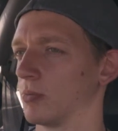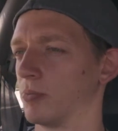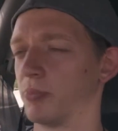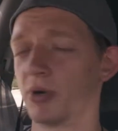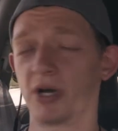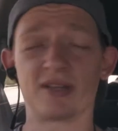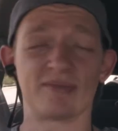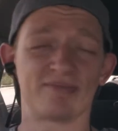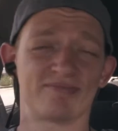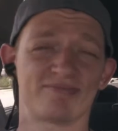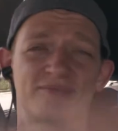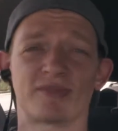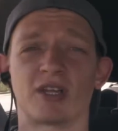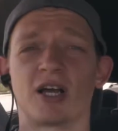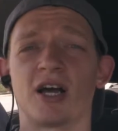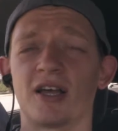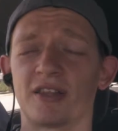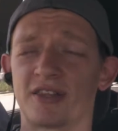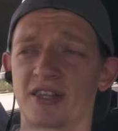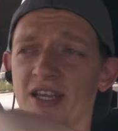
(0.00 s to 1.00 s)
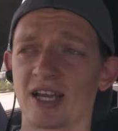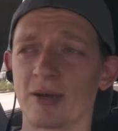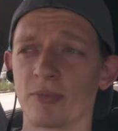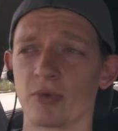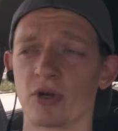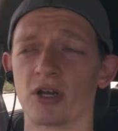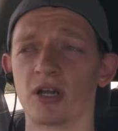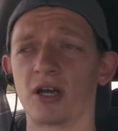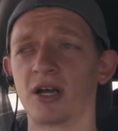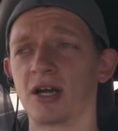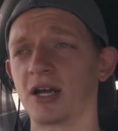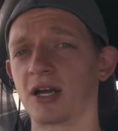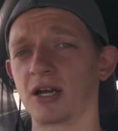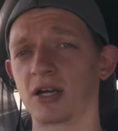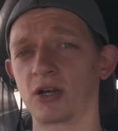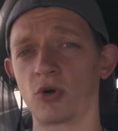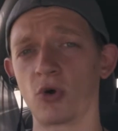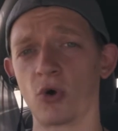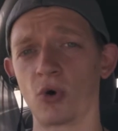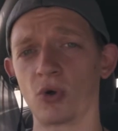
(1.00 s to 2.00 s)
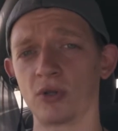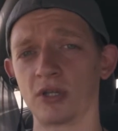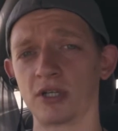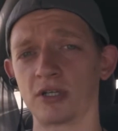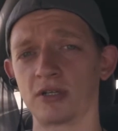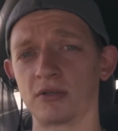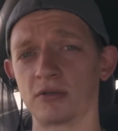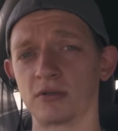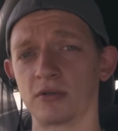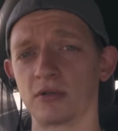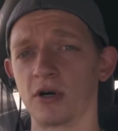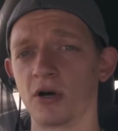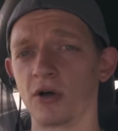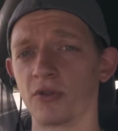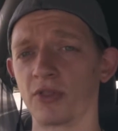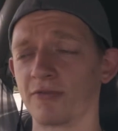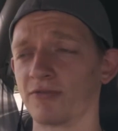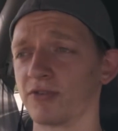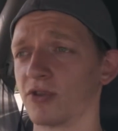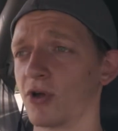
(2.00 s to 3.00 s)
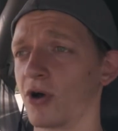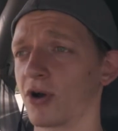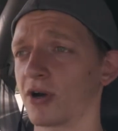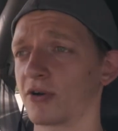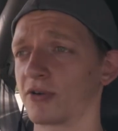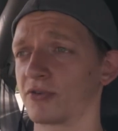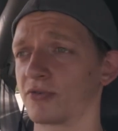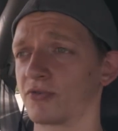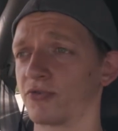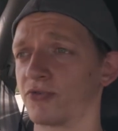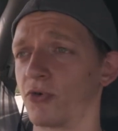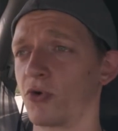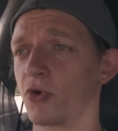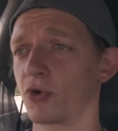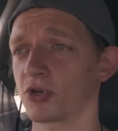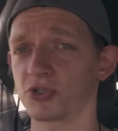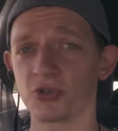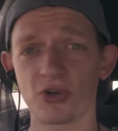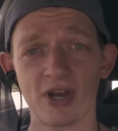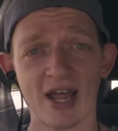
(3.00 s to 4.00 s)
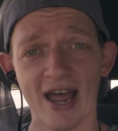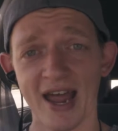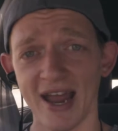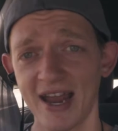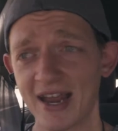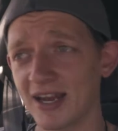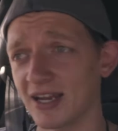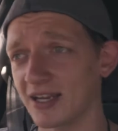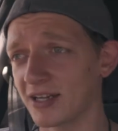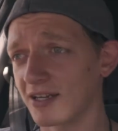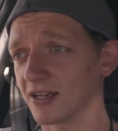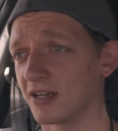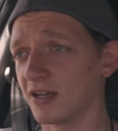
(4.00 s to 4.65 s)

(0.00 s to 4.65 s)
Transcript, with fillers: But I think I'm gonna call it on the vlog for today.